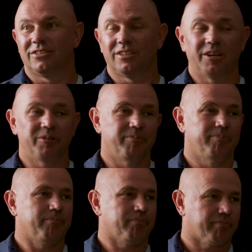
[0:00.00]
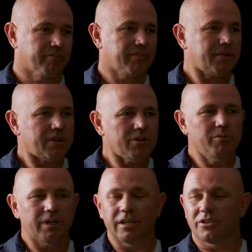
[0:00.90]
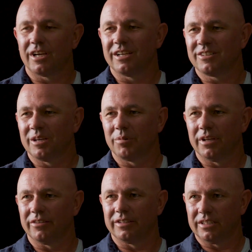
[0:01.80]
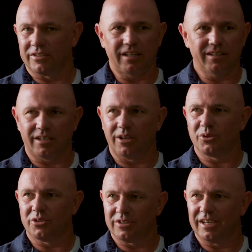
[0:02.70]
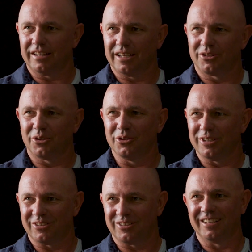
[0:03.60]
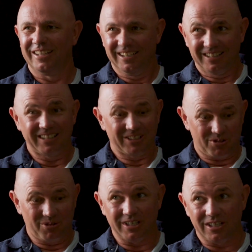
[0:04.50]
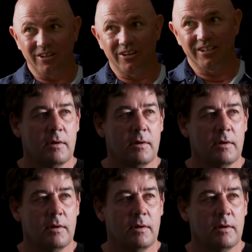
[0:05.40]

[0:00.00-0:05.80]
So we're going to change that, brother. And there's other coaches out there too. There's quite a lot.